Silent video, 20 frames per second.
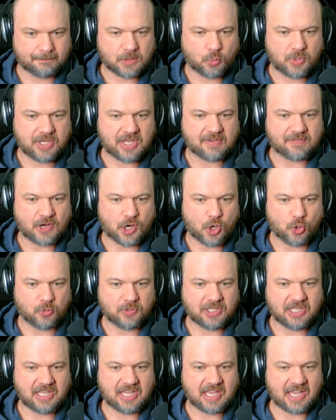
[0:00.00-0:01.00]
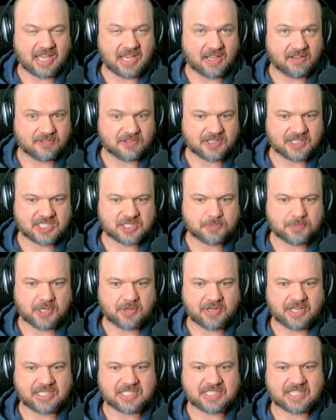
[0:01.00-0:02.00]
We have only ever
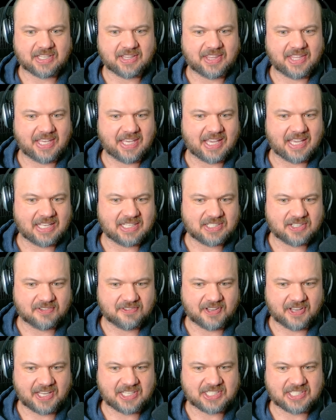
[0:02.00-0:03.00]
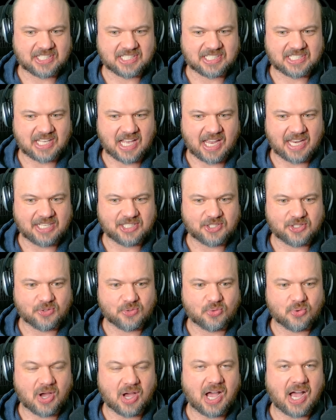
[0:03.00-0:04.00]
experienced the interface designed
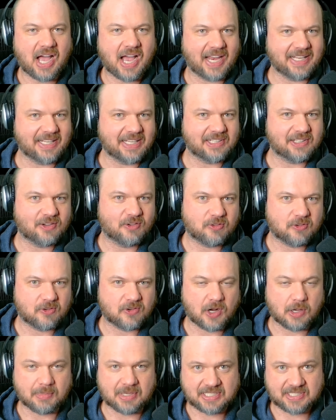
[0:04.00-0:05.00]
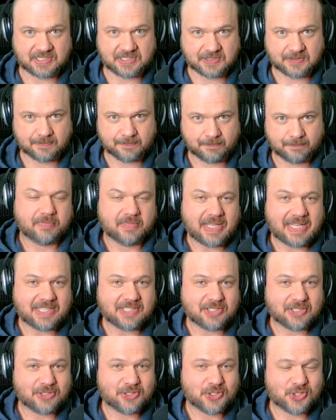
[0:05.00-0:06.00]
to hide it from us. And
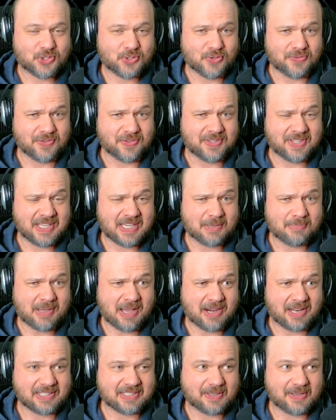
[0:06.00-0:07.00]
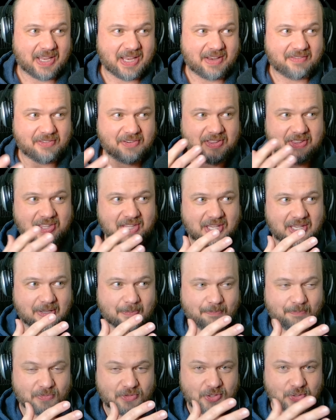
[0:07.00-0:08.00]
that's uh, true. If you think about it,
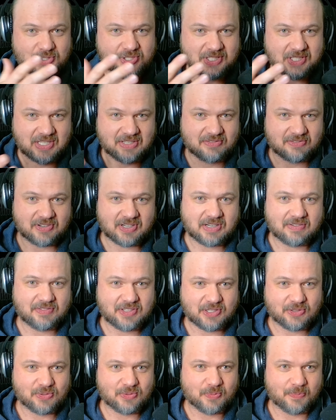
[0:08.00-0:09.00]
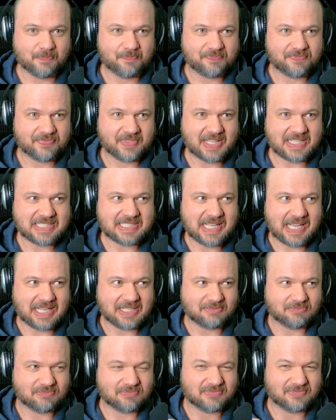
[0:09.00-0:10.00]
everything you see in front of you, that's
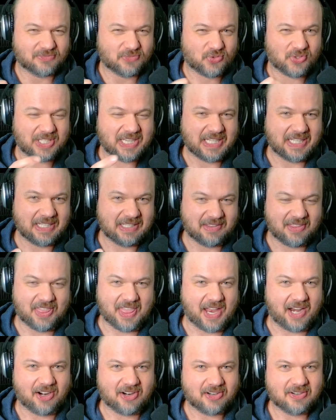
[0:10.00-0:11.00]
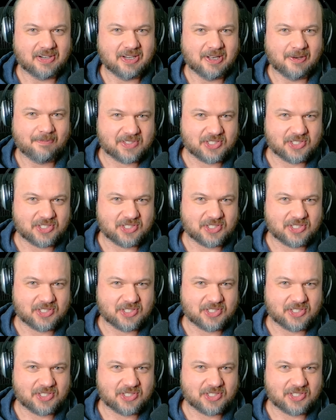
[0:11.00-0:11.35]
not really there.